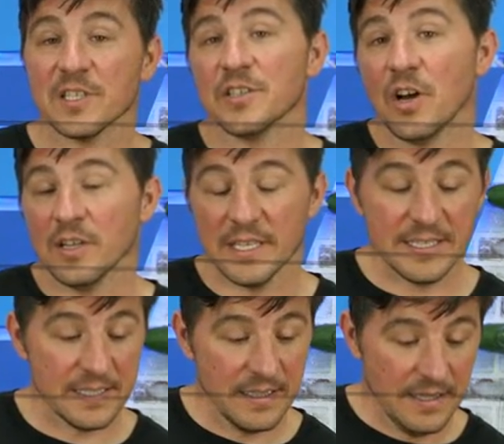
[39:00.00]
the
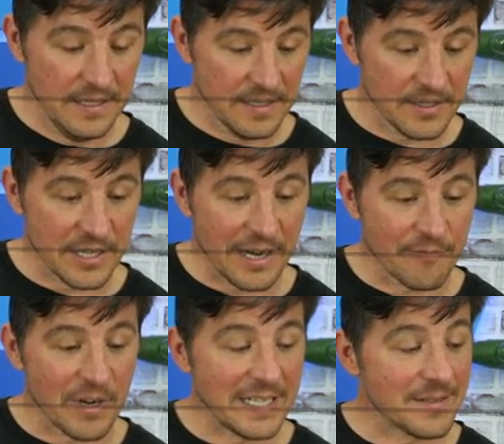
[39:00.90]
dauntless because they're getting
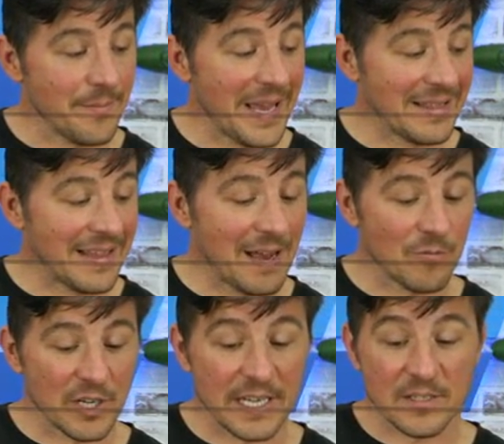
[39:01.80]
ready to maiden that
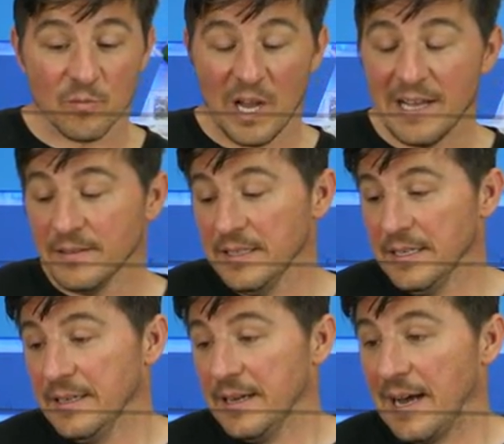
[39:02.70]
one as well
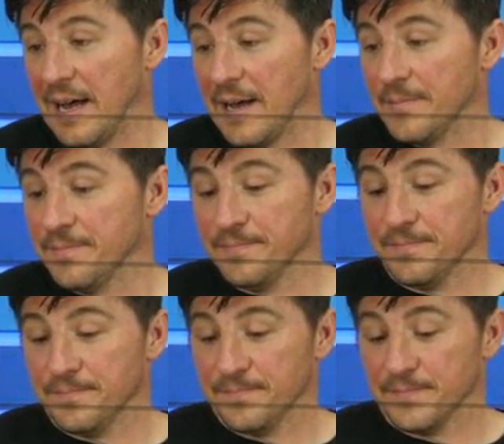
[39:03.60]
um,
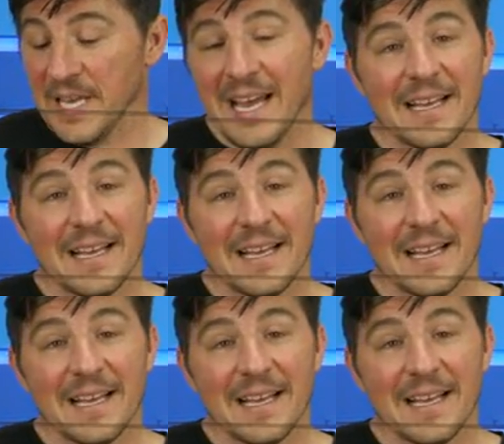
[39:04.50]
yeah